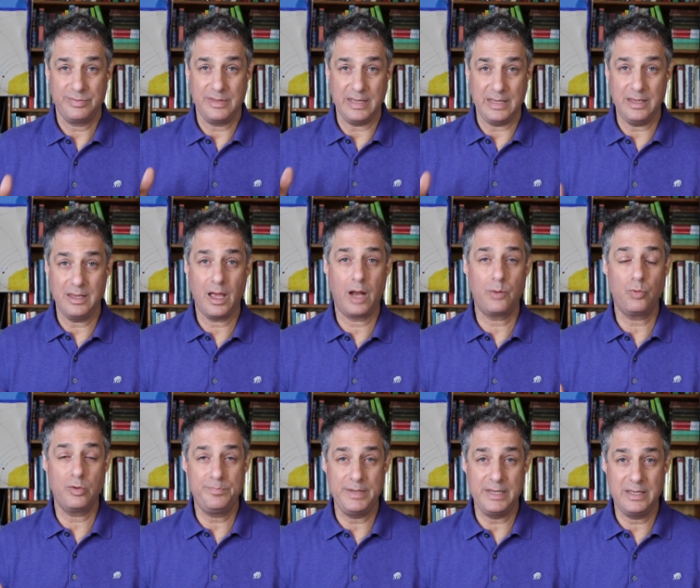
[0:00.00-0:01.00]
The eon
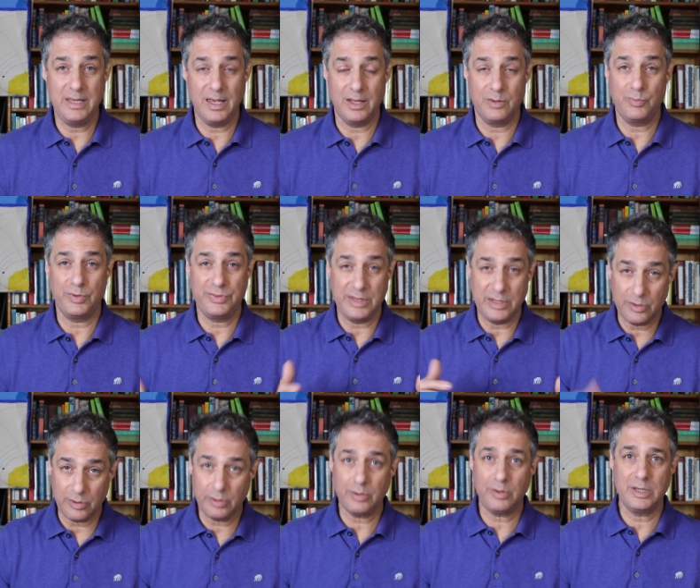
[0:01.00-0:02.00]
would begin with the
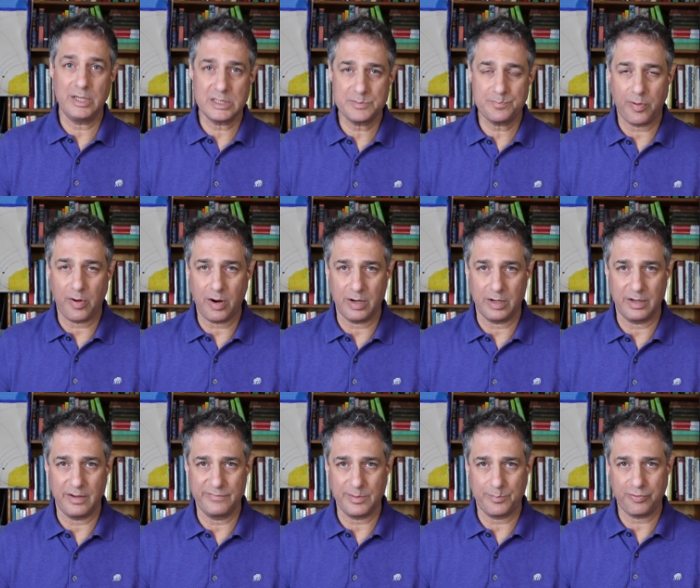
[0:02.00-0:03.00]
earliest part
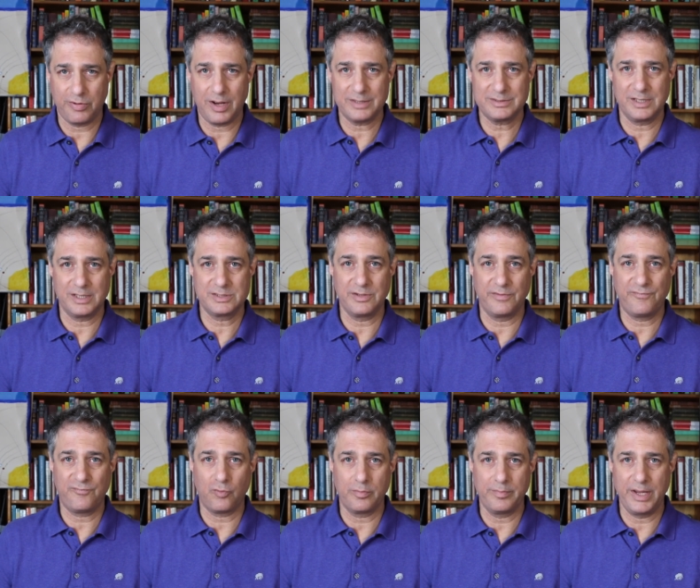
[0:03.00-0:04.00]
of the process of
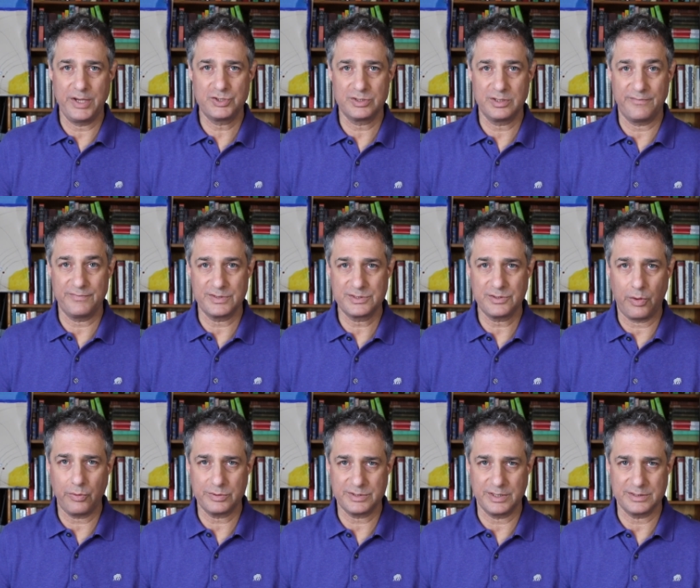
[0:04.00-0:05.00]
formation of the
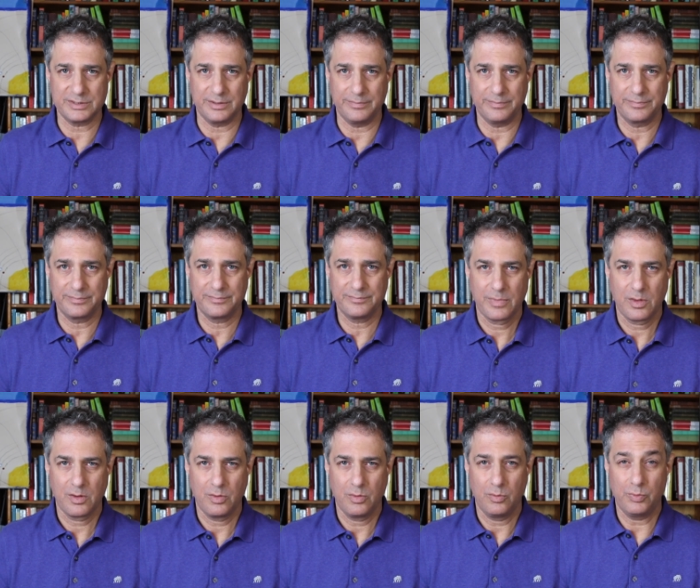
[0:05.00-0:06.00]
solar system,
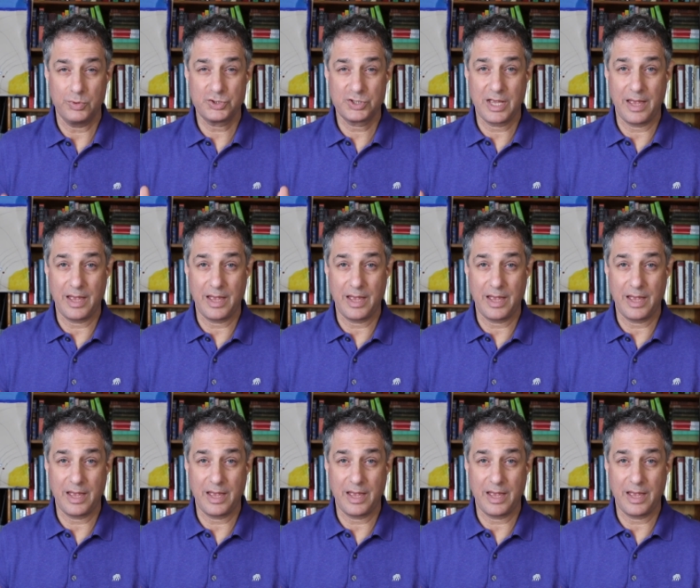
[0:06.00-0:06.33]
which